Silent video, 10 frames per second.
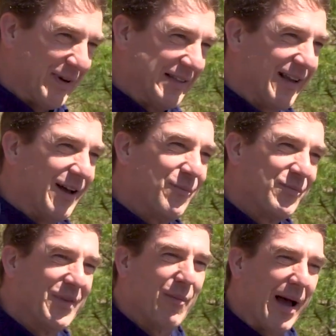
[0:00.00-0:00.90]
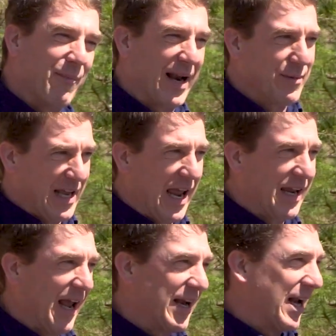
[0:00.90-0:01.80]
But no, my name is
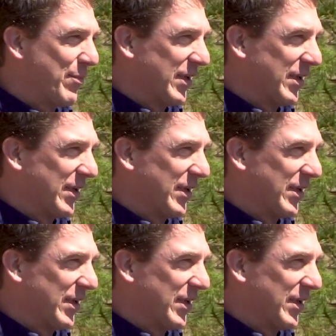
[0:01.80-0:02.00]
Hank Henning.